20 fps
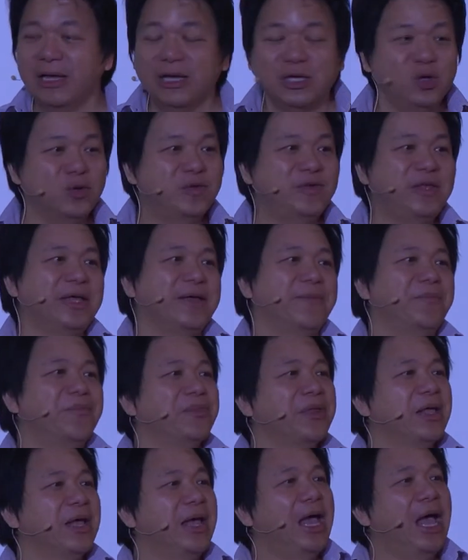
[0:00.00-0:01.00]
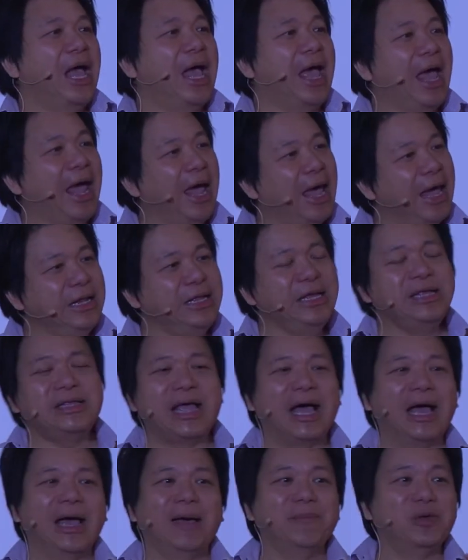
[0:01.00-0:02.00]
You see,
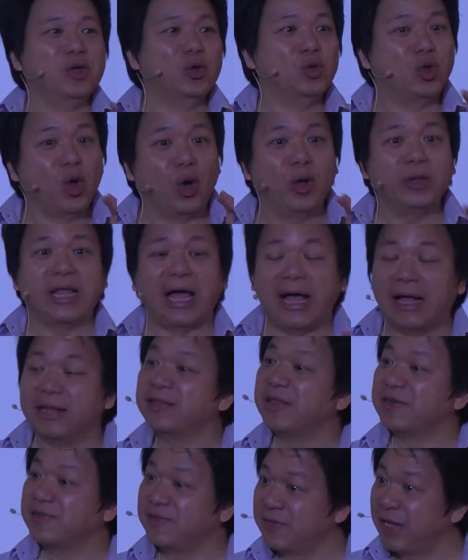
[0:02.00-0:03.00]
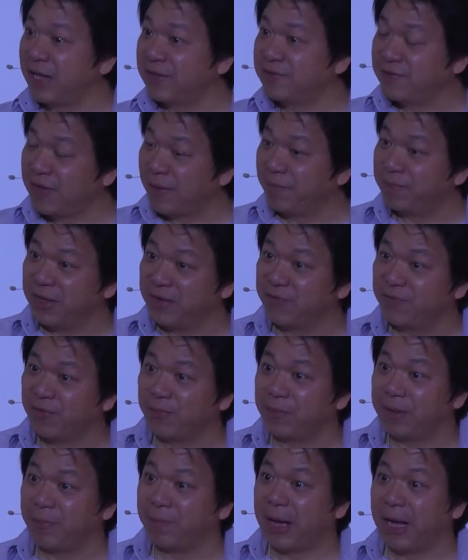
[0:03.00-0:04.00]
anytime you don't understand something
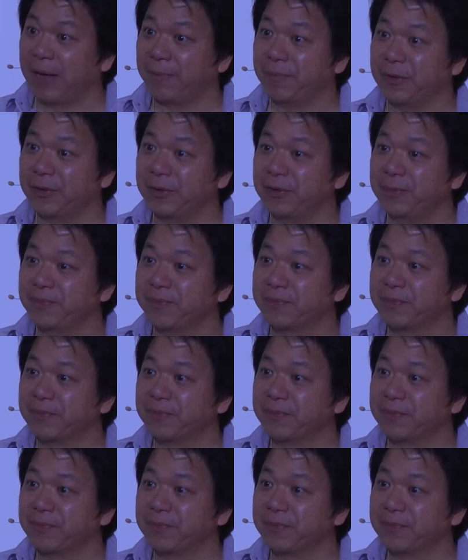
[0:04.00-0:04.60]
from the Bible,